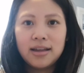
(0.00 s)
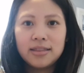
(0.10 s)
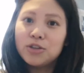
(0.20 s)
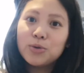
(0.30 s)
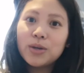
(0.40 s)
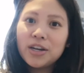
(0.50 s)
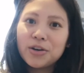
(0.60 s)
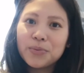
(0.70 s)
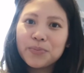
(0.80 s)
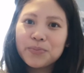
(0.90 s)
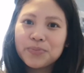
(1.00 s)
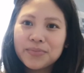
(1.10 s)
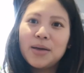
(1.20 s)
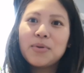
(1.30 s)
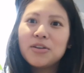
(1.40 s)
the new year.
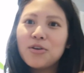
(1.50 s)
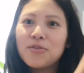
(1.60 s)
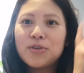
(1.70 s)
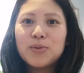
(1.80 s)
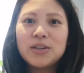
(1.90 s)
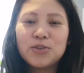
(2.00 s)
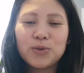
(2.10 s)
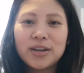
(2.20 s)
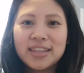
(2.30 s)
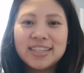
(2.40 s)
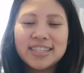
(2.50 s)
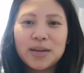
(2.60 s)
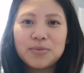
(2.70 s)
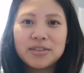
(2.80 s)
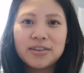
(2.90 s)
Let me know if you enjoy these
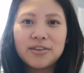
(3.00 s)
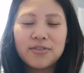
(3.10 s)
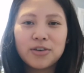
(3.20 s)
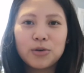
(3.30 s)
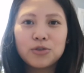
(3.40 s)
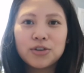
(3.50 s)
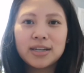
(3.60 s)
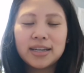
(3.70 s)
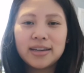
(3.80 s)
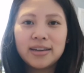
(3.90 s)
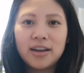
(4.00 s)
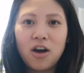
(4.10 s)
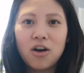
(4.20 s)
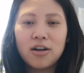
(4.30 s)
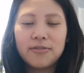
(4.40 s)
types of grocery
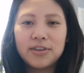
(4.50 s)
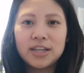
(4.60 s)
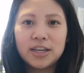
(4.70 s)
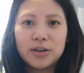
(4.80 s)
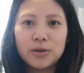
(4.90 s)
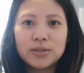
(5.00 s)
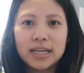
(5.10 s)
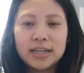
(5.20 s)
haul videos.